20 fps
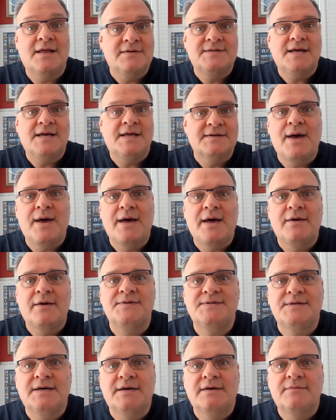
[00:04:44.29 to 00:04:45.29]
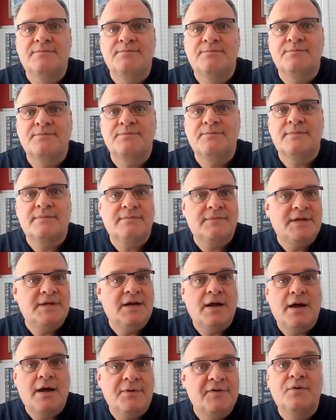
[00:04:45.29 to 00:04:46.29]
Tell us about how
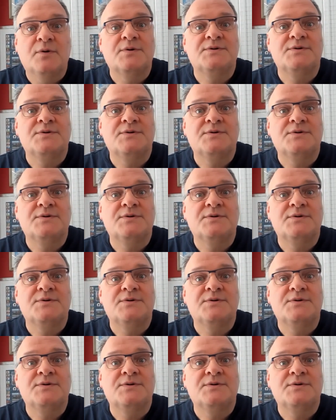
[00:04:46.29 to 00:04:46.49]
many